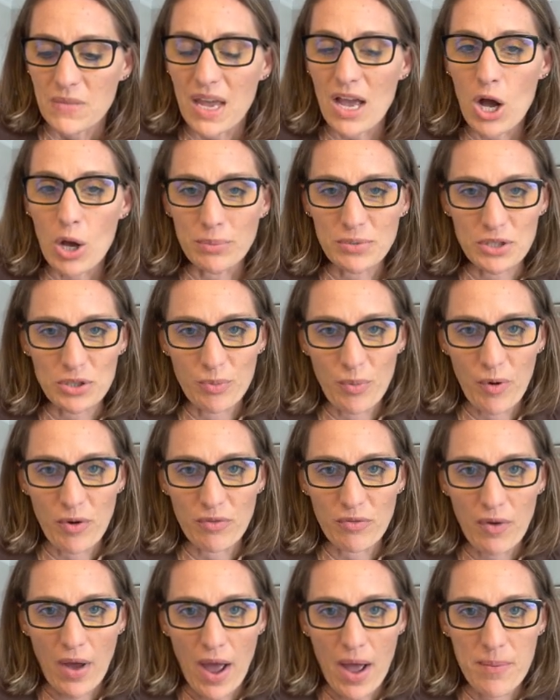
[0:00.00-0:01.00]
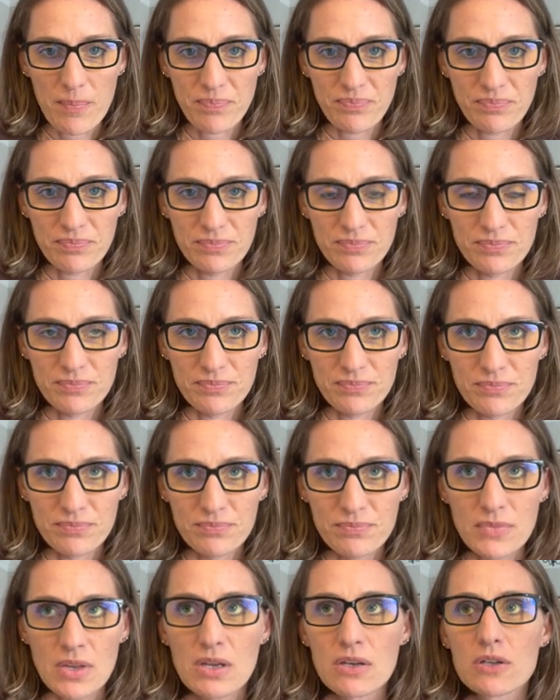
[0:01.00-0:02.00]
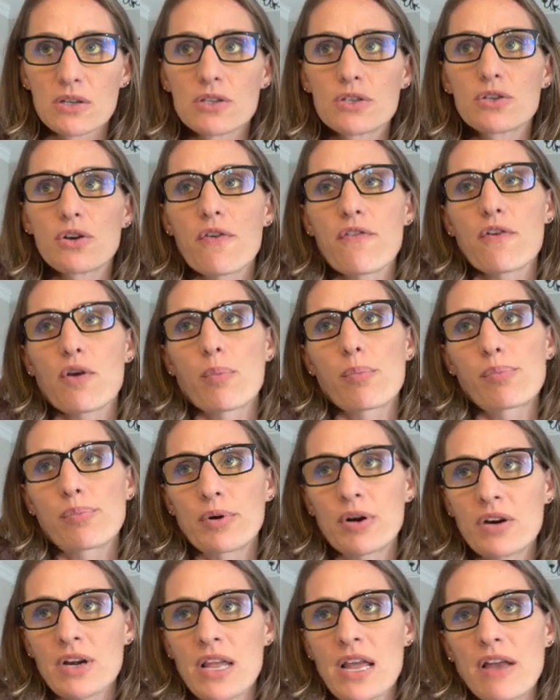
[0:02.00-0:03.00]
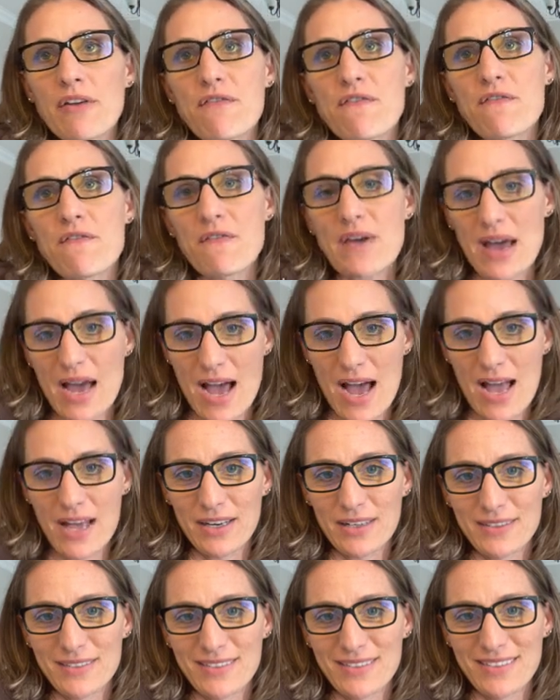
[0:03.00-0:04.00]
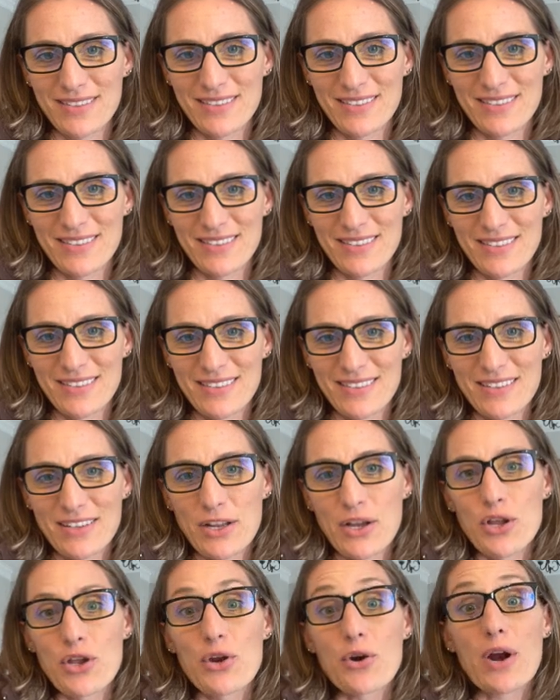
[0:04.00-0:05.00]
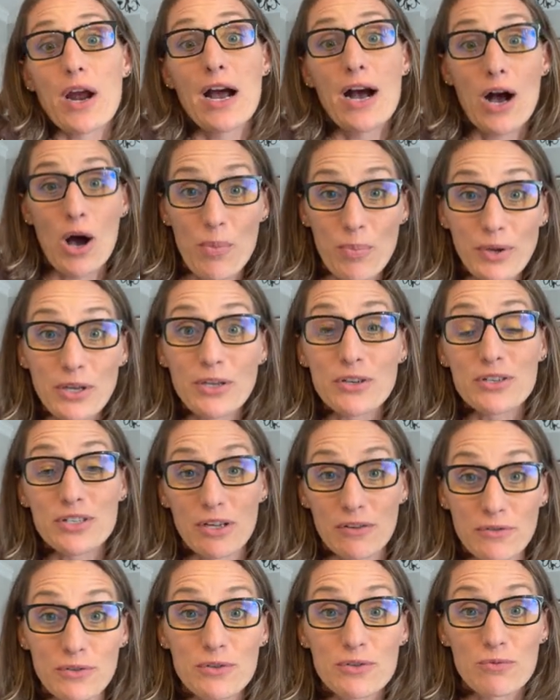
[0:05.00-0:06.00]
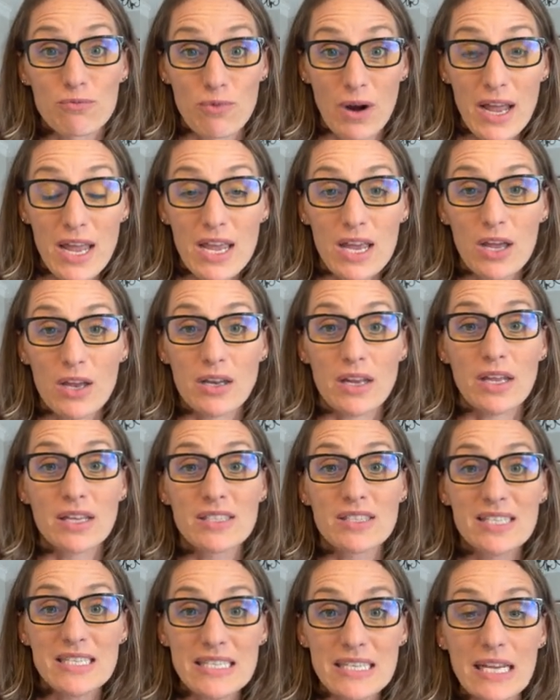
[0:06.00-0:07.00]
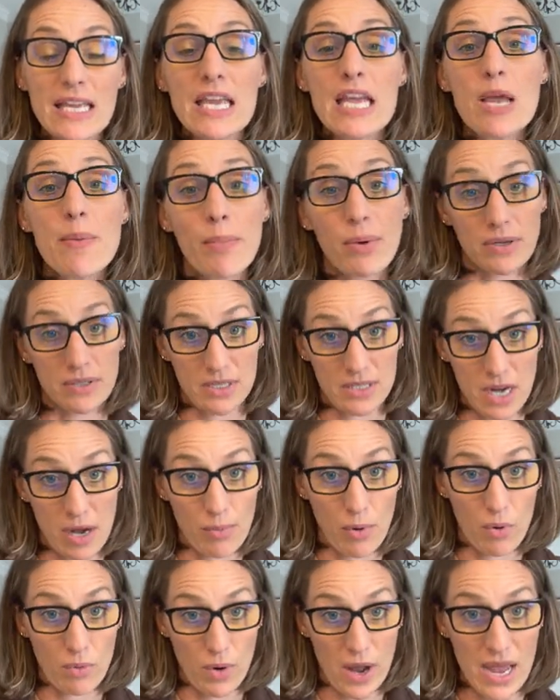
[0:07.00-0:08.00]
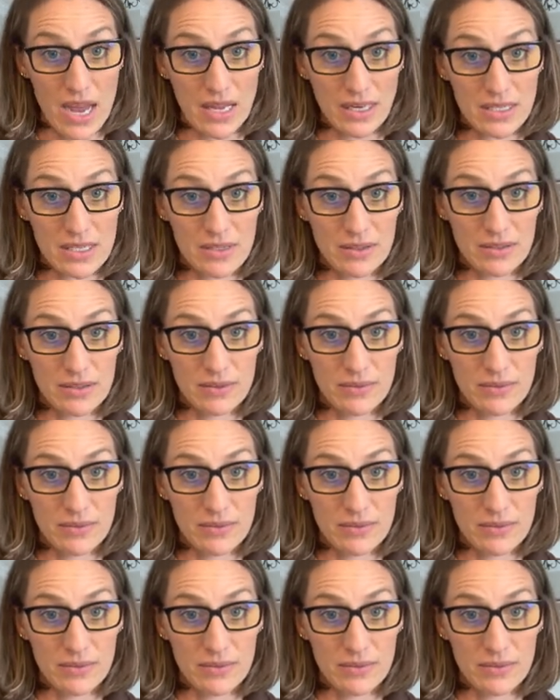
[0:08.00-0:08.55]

Helps you burn fat. So if you're burning fat, you're helping yourself lose weight and, and keep a stable weight.